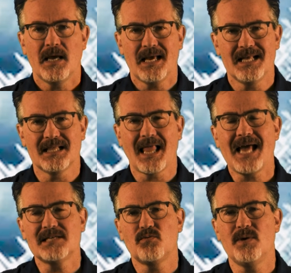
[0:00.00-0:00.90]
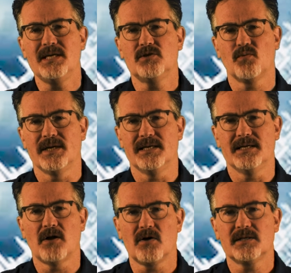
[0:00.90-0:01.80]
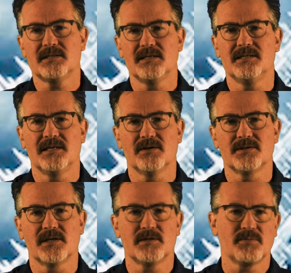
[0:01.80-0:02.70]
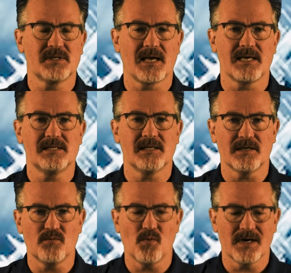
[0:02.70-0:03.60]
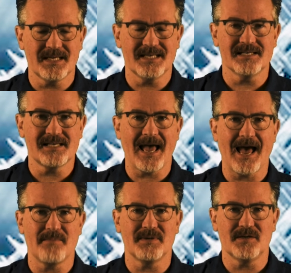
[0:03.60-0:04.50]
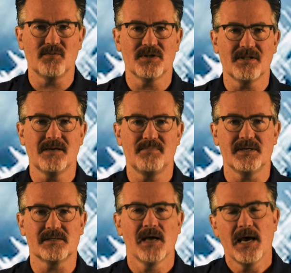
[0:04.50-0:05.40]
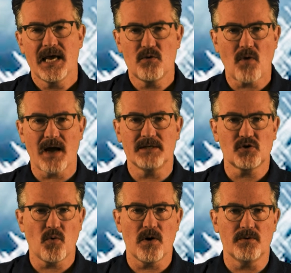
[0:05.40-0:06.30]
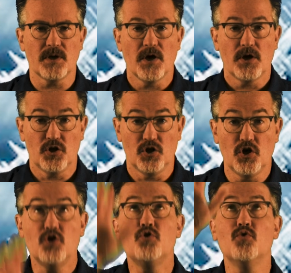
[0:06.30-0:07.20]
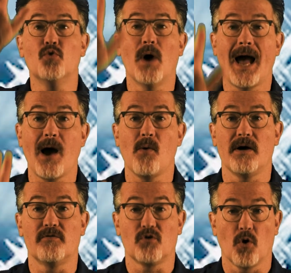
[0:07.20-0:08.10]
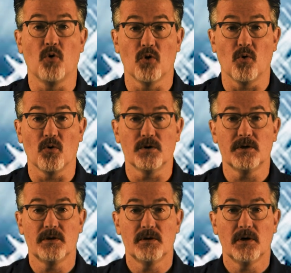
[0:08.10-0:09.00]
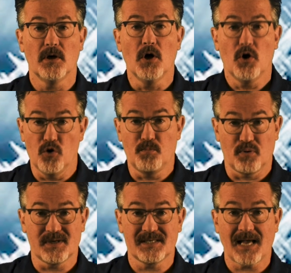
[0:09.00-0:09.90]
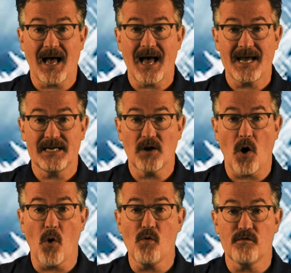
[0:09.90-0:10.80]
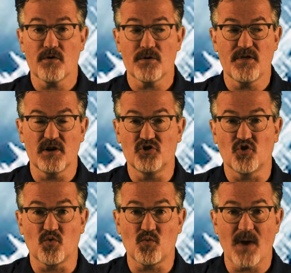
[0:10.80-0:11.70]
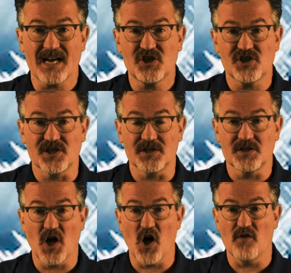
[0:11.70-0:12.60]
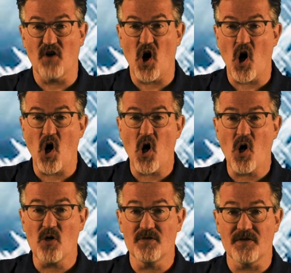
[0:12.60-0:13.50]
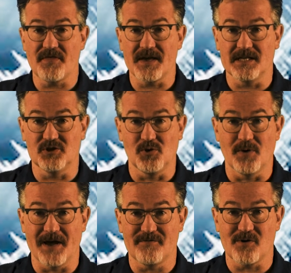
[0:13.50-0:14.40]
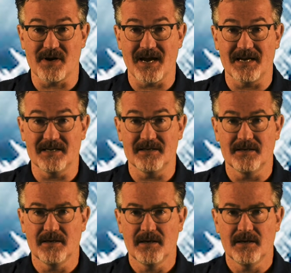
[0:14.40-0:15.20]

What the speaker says: In last week's reading, Augustine tells us precisely what is happening with Alypius. He writes, quote, "You, however, O Lord, who preside over the direction of all the things you have created,